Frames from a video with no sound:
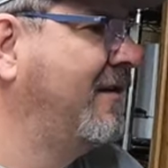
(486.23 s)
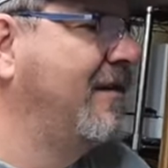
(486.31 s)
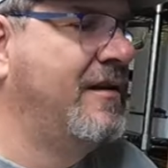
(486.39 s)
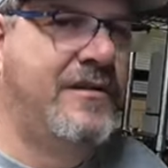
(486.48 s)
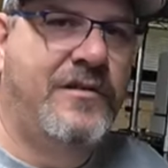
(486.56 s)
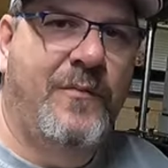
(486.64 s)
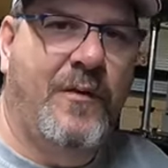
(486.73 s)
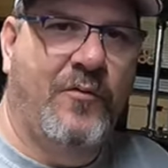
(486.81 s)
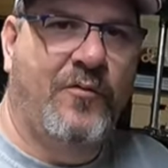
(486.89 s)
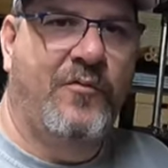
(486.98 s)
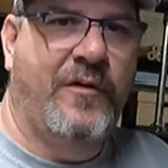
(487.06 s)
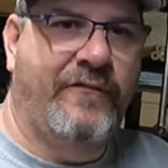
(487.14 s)
Do you
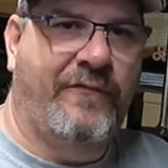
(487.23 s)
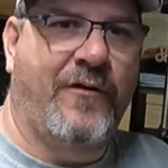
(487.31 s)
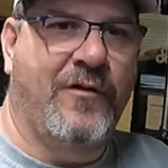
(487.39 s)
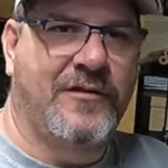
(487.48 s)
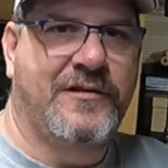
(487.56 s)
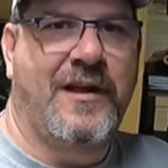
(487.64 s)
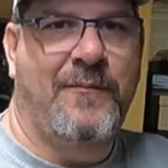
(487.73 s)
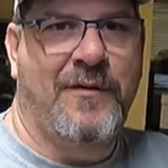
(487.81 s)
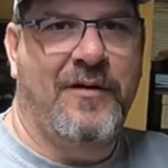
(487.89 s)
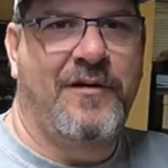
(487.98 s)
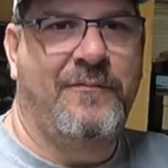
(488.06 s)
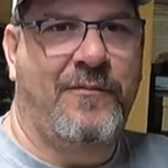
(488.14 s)
remember when we first got
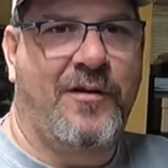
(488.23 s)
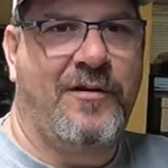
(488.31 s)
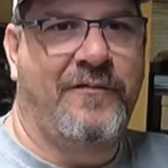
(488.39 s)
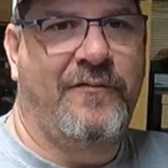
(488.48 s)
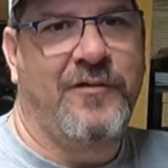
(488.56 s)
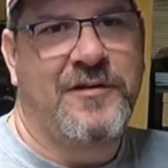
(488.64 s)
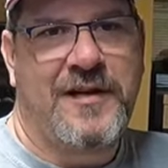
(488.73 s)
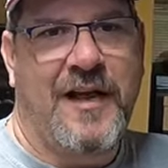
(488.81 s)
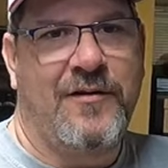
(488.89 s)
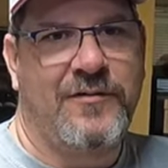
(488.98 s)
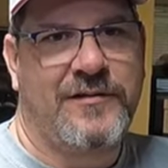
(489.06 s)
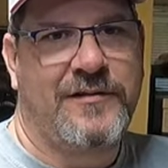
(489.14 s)
married and bought our first
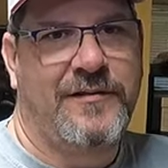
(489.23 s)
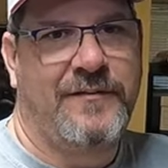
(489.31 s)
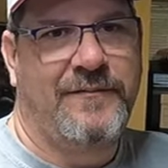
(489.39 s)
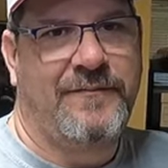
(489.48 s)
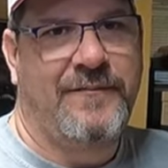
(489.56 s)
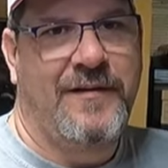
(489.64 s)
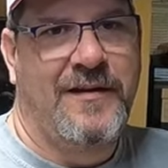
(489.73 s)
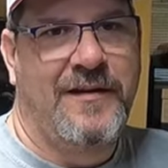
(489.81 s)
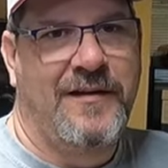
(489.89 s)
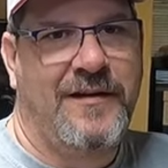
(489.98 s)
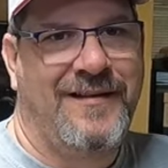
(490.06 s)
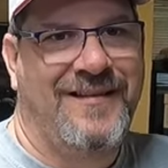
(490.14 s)
house?
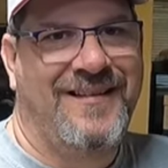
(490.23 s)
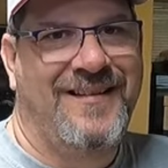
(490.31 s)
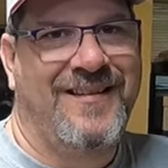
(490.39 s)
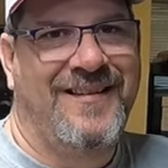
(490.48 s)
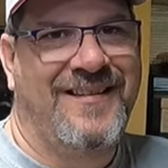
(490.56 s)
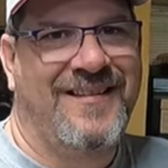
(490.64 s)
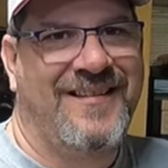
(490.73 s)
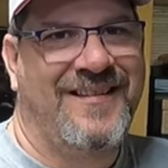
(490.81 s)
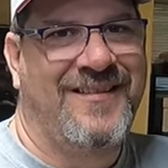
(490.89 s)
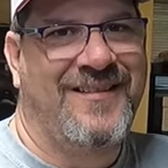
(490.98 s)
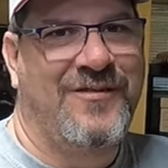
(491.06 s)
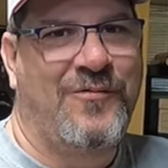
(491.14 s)

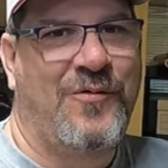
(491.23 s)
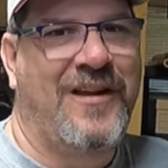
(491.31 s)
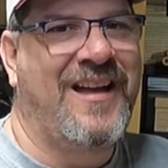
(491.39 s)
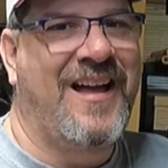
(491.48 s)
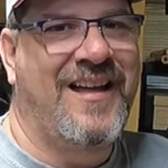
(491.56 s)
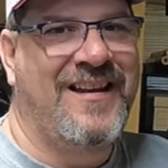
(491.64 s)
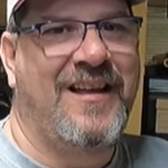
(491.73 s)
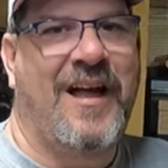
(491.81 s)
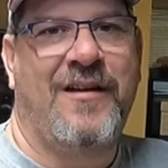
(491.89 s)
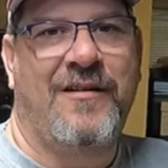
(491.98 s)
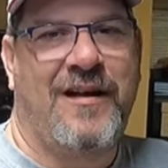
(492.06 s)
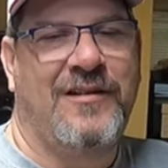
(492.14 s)
Yes. We got.
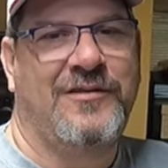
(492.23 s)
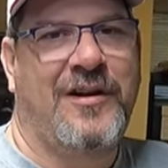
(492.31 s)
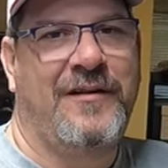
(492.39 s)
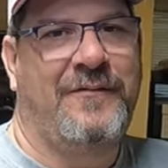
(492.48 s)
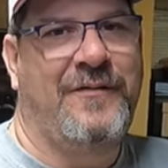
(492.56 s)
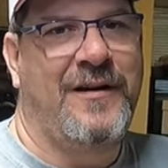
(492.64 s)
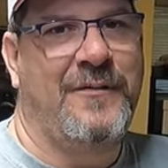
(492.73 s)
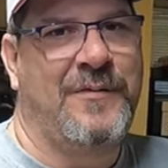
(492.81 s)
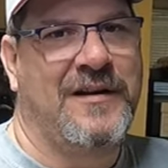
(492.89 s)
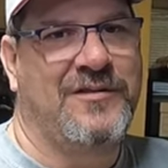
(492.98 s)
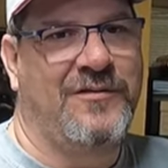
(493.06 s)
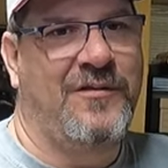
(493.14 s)
I'll, I'll, try to find a
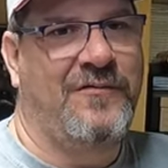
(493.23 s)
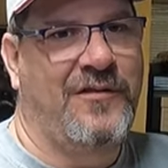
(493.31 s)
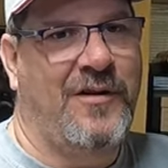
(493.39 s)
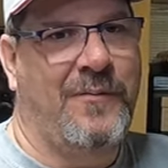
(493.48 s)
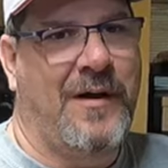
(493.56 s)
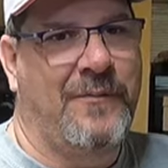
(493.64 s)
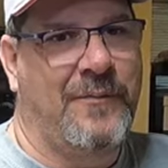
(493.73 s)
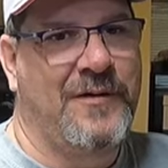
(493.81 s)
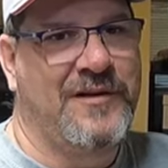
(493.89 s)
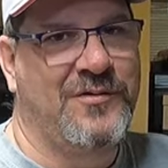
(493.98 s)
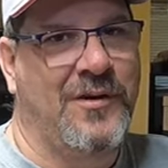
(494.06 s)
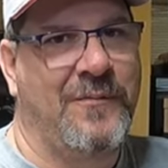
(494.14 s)
picture, and hopefully, I'll pop a
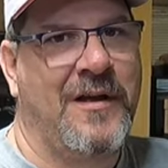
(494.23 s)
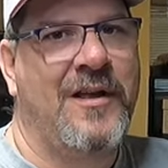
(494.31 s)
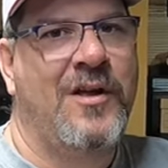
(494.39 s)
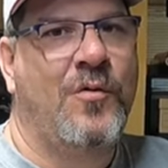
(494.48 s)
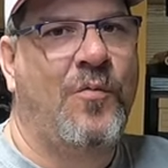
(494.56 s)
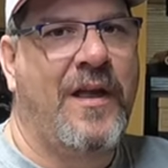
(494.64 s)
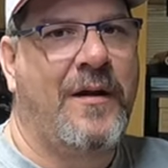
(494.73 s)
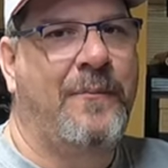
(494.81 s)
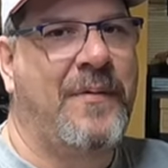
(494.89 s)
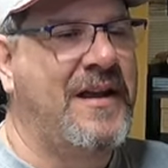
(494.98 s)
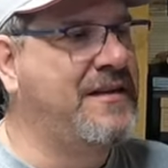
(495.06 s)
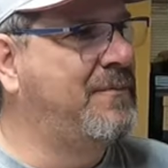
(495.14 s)
picture up. We had a
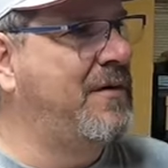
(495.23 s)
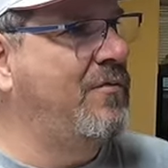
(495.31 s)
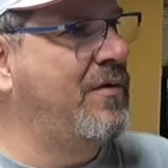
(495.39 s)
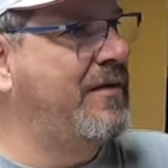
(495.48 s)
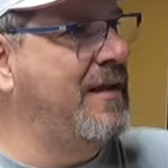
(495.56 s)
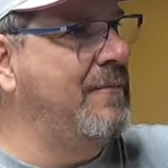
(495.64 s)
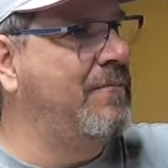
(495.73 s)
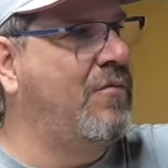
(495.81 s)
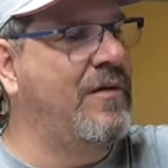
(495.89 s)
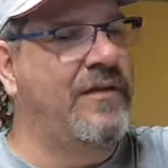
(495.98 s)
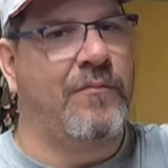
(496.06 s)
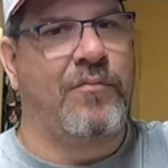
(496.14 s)
basement with a
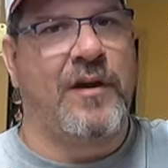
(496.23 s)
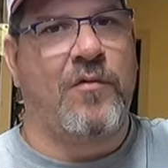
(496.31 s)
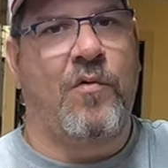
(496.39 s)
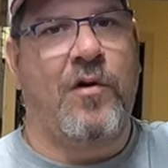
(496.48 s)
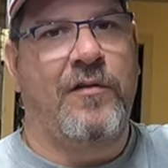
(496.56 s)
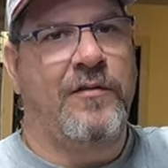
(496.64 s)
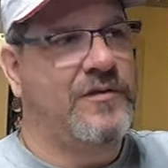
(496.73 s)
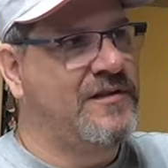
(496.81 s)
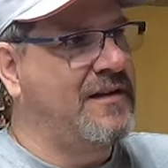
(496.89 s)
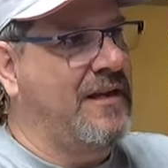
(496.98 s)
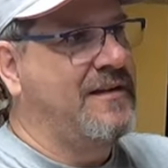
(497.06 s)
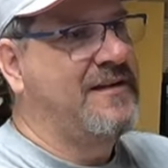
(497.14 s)
with a brick wall. It
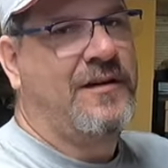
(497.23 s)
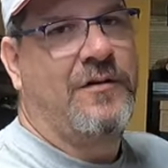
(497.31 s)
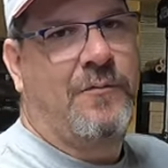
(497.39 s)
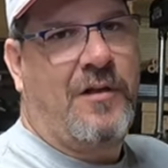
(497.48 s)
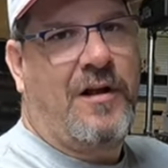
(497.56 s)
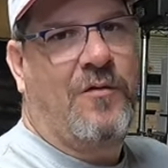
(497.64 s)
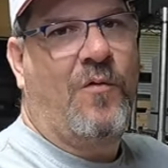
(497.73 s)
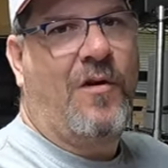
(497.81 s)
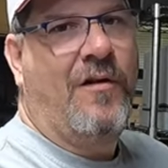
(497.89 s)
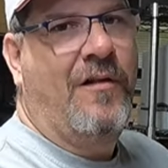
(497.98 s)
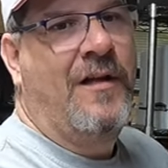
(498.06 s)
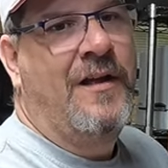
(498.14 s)
was like cinder block
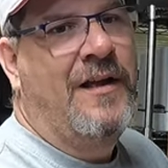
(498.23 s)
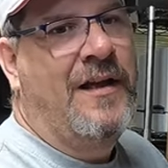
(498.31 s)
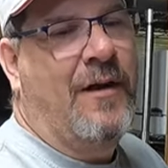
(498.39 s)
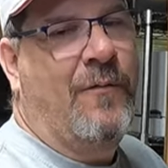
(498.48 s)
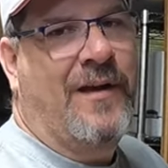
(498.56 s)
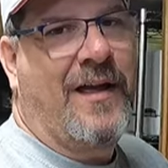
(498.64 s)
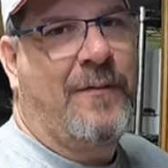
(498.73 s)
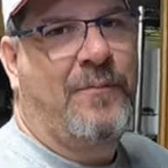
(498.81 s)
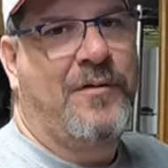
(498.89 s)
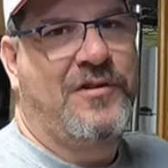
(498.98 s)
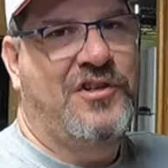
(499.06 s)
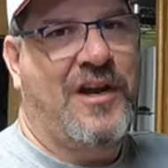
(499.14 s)
wall, and we got a
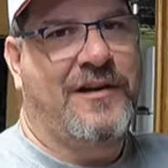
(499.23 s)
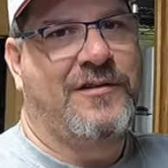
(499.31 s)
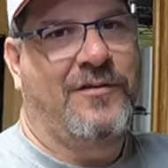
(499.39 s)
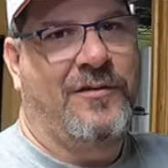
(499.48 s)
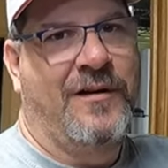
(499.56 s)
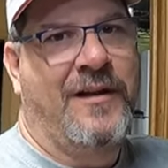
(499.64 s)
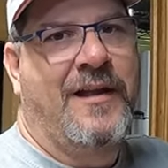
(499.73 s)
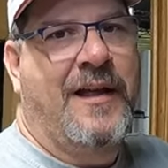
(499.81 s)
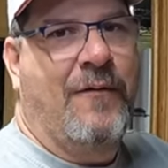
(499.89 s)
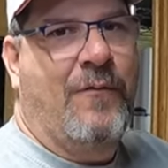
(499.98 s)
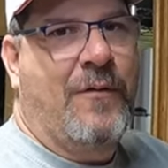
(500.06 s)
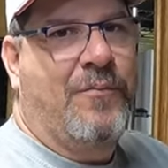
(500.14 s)
projector,
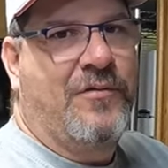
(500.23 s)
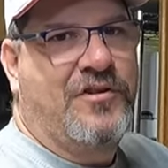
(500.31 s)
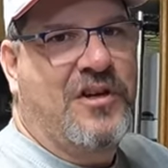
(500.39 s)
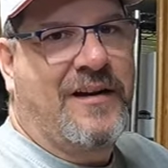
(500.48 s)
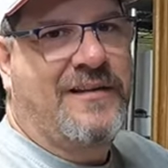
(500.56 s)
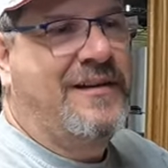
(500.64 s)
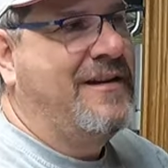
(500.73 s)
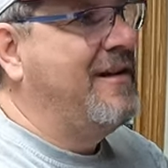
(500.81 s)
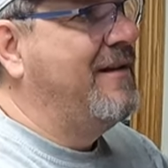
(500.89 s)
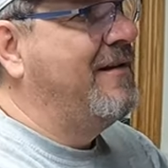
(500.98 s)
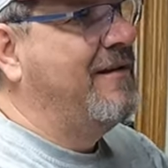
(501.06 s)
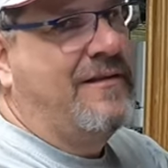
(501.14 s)
and we
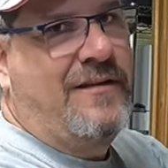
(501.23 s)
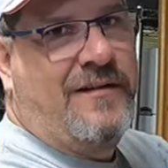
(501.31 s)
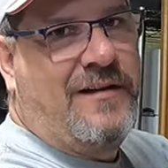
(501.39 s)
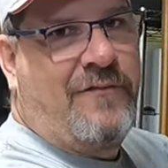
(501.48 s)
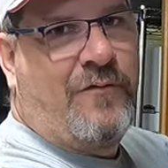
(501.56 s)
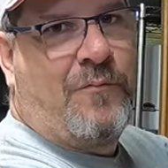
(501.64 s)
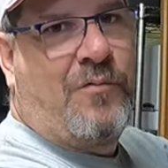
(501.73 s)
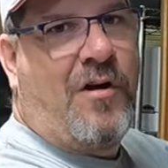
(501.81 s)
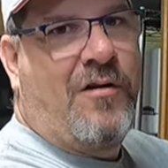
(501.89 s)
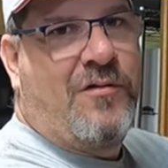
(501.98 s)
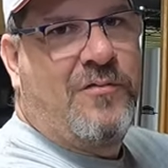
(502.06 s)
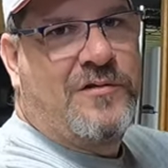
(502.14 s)
projected the Denver
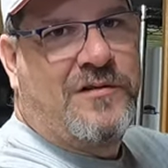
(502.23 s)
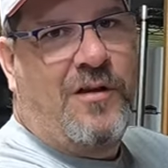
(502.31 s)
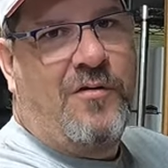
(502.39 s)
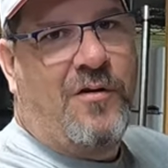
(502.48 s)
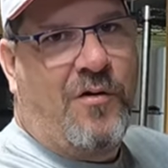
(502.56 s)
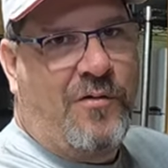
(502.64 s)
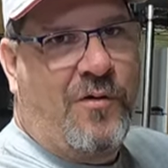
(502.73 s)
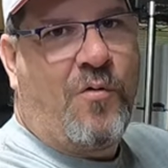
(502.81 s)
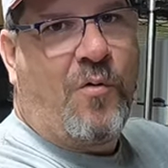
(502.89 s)
Broncos logo, the